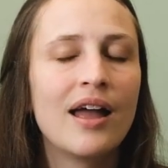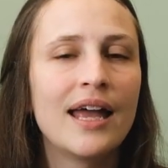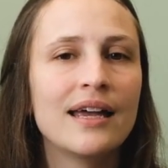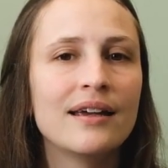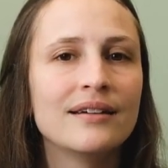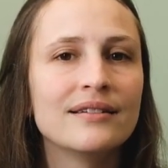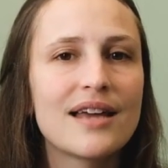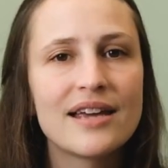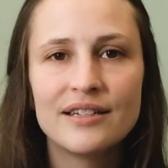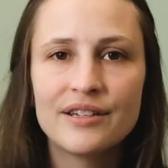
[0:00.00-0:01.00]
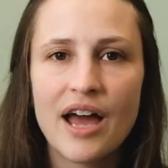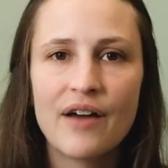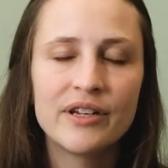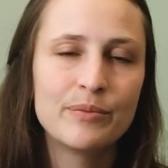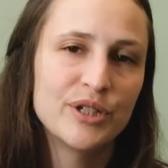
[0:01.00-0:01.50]
and I didn't
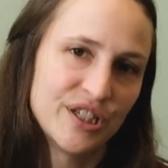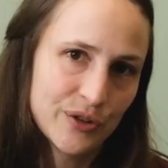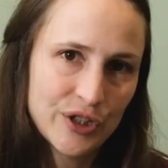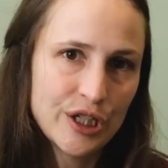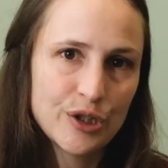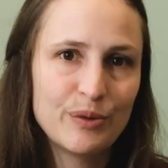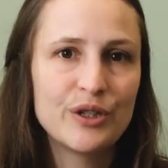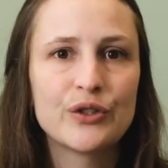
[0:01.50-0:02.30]
have anybody to teach me,